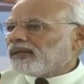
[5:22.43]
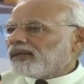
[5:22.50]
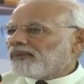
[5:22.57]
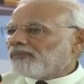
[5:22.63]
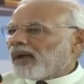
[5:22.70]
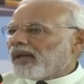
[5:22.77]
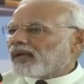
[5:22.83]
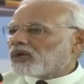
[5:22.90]

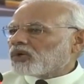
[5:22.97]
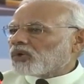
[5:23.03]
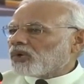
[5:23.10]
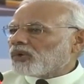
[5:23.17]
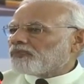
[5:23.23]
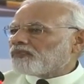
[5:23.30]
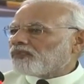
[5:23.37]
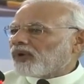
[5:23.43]
by a
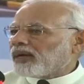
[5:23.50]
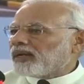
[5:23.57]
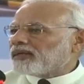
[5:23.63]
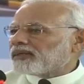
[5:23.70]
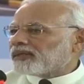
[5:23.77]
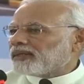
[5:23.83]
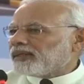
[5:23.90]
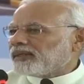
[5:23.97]
group
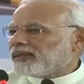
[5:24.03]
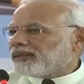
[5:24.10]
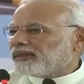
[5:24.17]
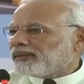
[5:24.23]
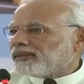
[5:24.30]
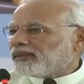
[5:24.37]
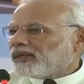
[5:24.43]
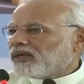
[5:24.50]
voluntary
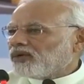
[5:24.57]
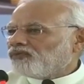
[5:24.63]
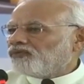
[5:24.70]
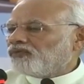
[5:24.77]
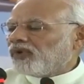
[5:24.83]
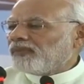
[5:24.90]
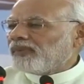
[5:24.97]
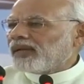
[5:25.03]

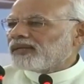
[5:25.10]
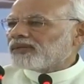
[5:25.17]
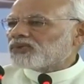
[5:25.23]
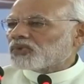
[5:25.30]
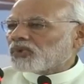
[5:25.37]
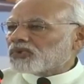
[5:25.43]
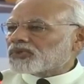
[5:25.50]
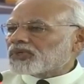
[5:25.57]
women
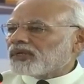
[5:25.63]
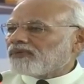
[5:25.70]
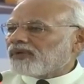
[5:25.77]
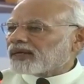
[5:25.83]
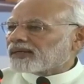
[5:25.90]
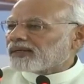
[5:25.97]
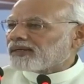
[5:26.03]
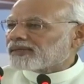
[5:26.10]
social
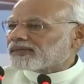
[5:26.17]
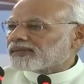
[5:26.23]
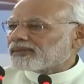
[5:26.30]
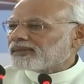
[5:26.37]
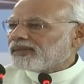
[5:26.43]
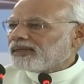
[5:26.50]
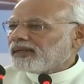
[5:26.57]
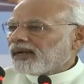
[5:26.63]
workers
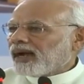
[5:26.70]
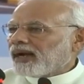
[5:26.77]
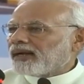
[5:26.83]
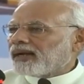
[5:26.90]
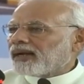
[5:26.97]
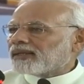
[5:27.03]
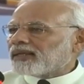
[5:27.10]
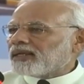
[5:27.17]

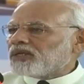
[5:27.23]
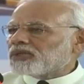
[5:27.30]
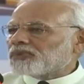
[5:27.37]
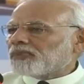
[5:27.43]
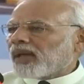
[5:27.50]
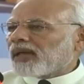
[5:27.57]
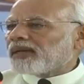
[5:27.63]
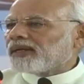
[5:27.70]
under the
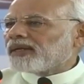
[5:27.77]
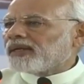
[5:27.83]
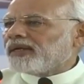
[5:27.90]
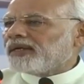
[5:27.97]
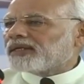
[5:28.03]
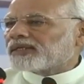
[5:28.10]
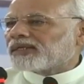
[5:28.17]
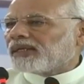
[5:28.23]
inspiring
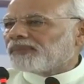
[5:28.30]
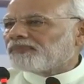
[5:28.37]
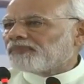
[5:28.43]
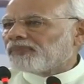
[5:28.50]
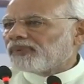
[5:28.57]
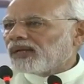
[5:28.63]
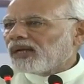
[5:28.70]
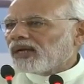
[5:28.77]
leadership
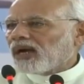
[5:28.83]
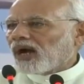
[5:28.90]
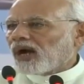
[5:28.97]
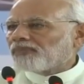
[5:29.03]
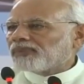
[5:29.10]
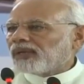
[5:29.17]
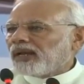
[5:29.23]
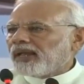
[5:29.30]

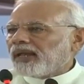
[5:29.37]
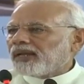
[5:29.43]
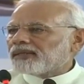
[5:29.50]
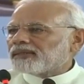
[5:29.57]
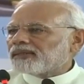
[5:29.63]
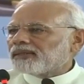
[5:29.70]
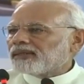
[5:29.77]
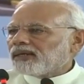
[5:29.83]
of the
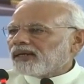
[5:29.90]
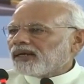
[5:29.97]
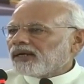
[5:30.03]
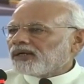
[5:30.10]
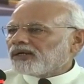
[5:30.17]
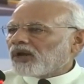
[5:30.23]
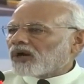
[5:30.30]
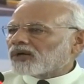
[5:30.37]
late
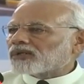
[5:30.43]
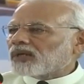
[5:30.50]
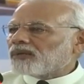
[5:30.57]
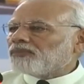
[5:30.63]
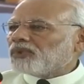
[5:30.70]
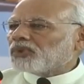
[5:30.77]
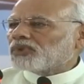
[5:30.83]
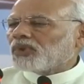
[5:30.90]
Dr.
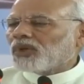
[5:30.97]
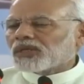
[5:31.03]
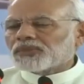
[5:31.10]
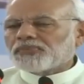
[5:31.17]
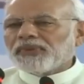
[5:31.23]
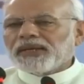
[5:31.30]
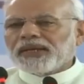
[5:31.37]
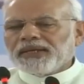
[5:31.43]

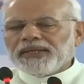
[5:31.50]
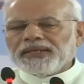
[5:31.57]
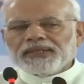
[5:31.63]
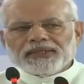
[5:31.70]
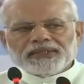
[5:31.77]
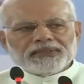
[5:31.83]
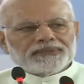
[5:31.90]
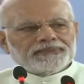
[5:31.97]
Muthulakshmi Reddy.